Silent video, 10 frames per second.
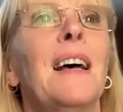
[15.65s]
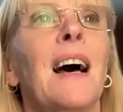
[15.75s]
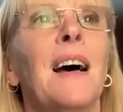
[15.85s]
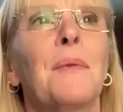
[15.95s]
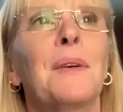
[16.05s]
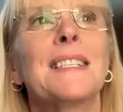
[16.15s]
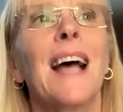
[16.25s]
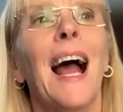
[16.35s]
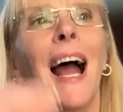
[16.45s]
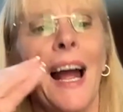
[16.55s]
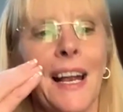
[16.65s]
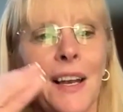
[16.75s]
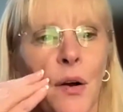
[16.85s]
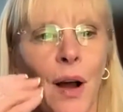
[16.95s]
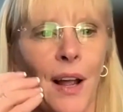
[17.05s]
Because I
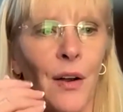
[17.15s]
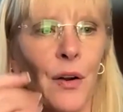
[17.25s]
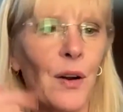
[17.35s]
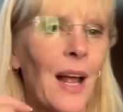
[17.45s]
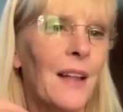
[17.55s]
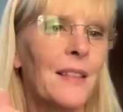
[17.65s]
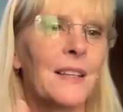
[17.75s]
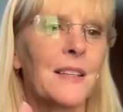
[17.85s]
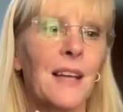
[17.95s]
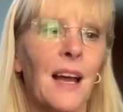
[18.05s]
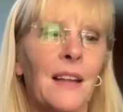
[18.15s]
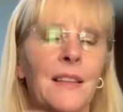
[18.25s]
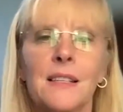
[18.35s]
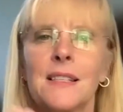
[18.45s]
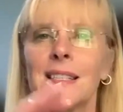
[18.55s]
know I heard at
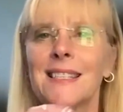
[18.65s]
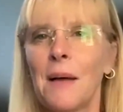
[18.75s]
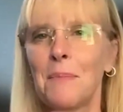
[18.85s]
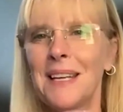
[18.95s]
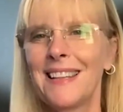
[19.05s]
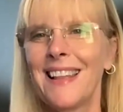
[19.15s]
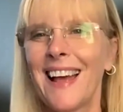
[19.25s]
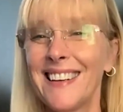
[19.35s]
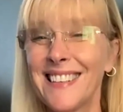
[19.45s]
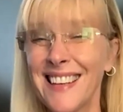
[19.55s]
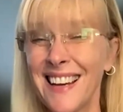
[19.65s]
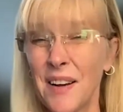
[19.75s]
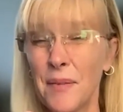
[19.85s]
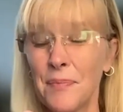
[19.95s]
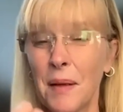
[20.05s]
the summit that
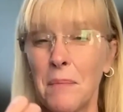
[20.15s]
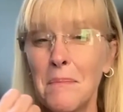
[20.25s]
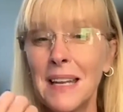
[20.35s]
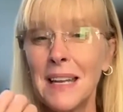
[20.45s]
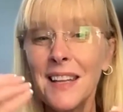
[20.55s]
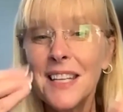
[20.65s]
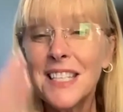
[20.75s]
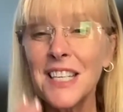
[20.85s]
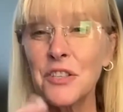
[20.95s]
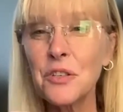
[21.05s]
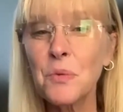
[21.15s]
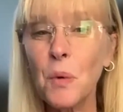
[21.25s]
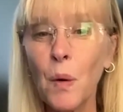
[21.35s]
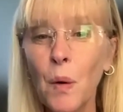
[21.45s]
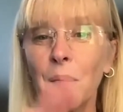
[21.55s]
many of the teachers were
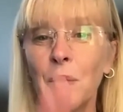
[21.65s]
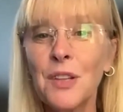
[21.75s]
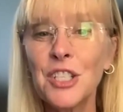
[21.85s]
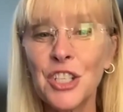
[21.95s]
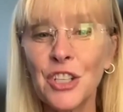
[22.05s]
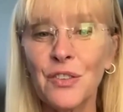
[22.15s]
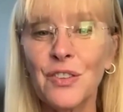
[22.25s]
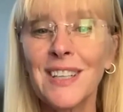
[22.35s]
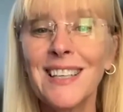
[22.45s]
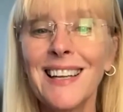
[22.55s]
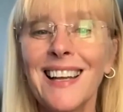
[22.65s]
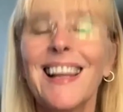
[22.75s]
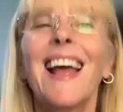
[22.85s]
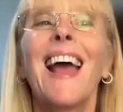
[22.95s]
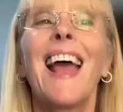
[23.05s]
working with the children,
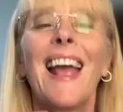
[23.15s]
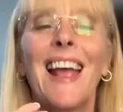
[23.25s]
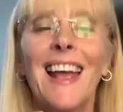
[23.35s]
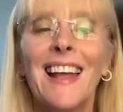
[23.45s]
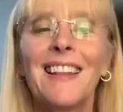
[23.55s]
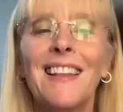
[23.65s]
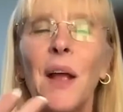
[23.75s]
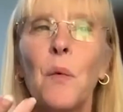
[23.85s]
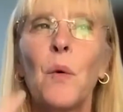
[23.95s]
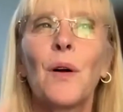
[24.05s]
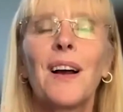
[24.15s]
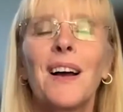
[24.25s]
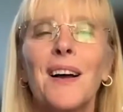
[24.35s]
and they were